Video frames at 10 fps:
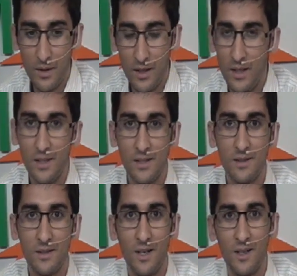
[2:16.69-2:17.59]
he
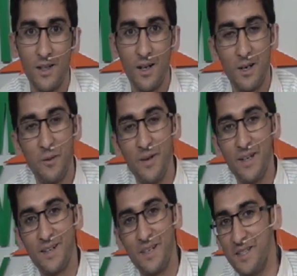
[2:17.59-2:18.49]
is the
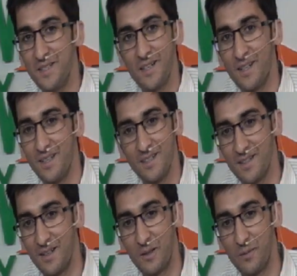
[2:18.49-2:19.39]
ultimate teacher and he is
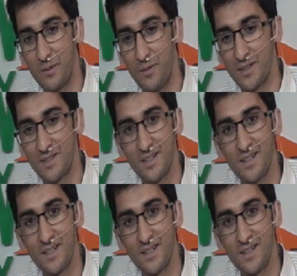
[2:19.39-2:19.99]
the ultimate master